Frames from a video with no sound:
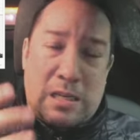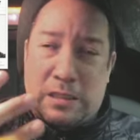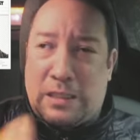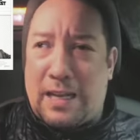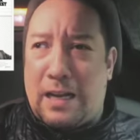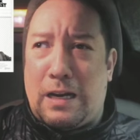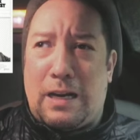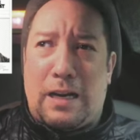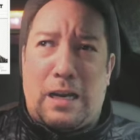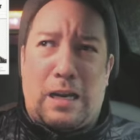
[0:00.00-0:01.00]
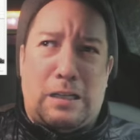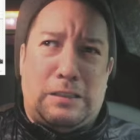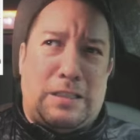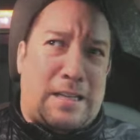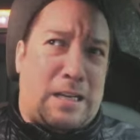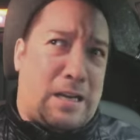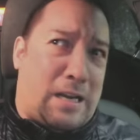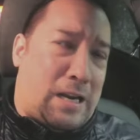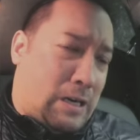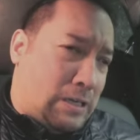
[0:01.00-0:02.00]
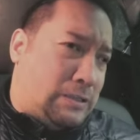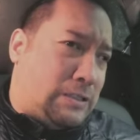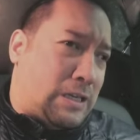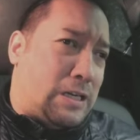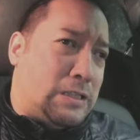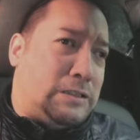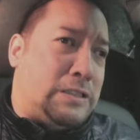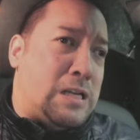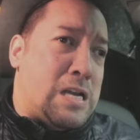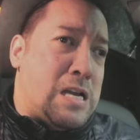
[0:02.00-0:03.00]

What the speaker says: sanity and insanity, and it stars